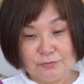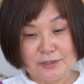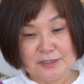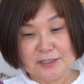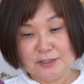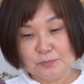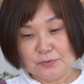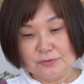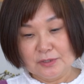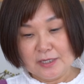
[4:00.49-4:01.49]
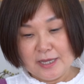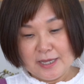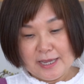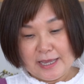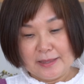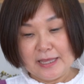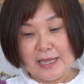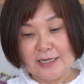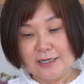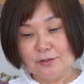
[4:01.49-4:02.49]
1 teaspoon. And
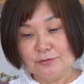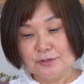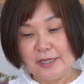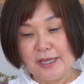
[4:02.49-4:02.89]
then it also